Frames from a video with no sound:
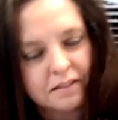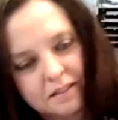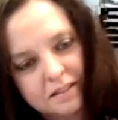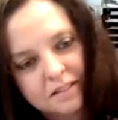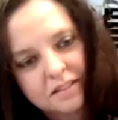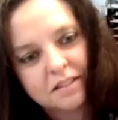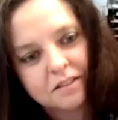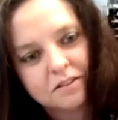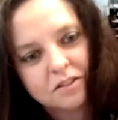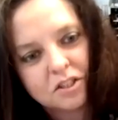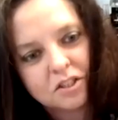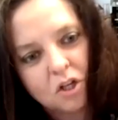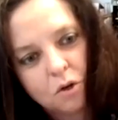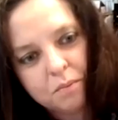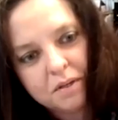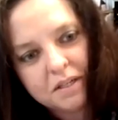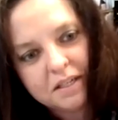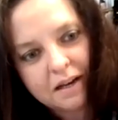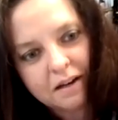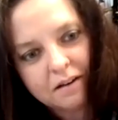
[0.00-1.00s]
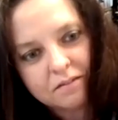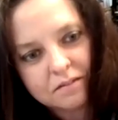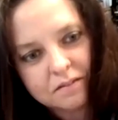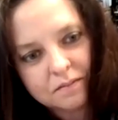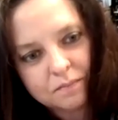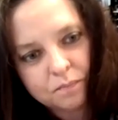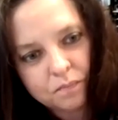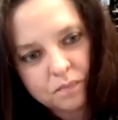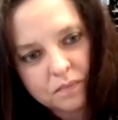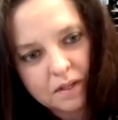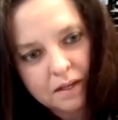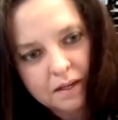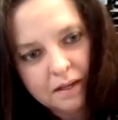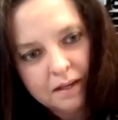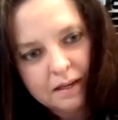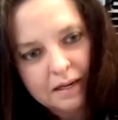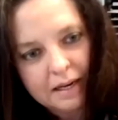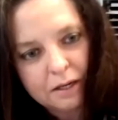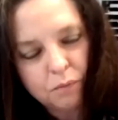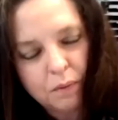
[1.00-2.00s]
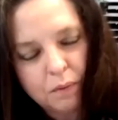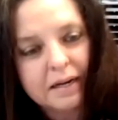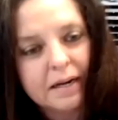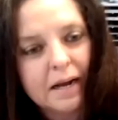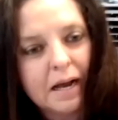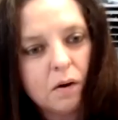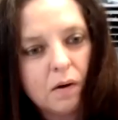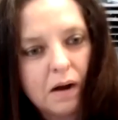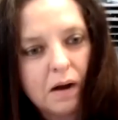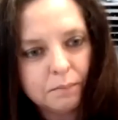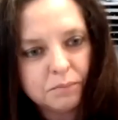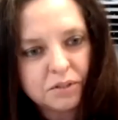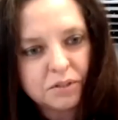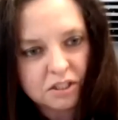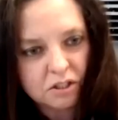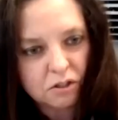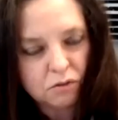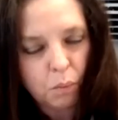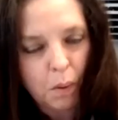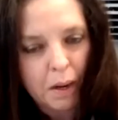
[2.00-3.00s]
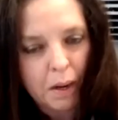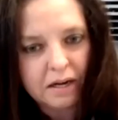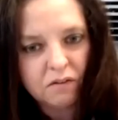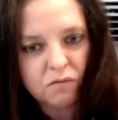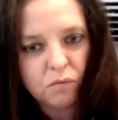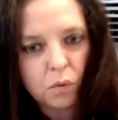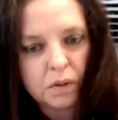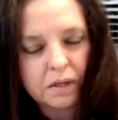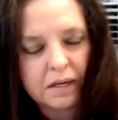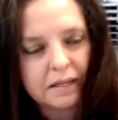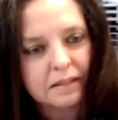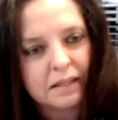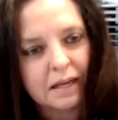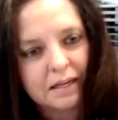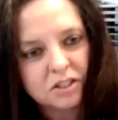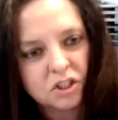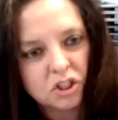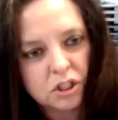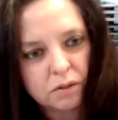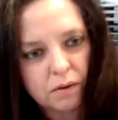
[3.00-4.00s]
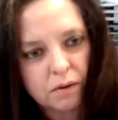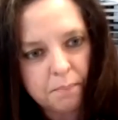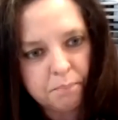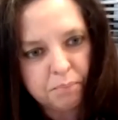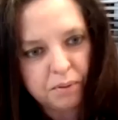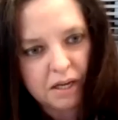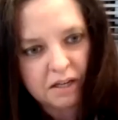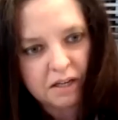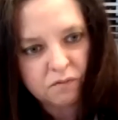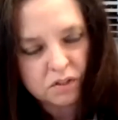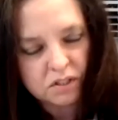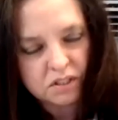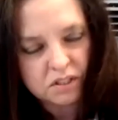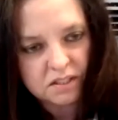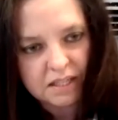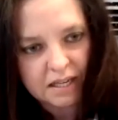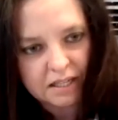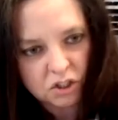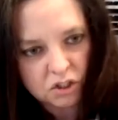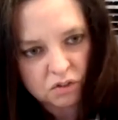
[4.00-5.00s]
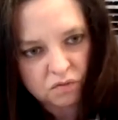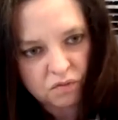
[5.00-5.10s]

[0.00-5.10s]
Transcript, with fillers: they still slow me down. Like right now, I'm still waiting for, like last year, I applied for disaster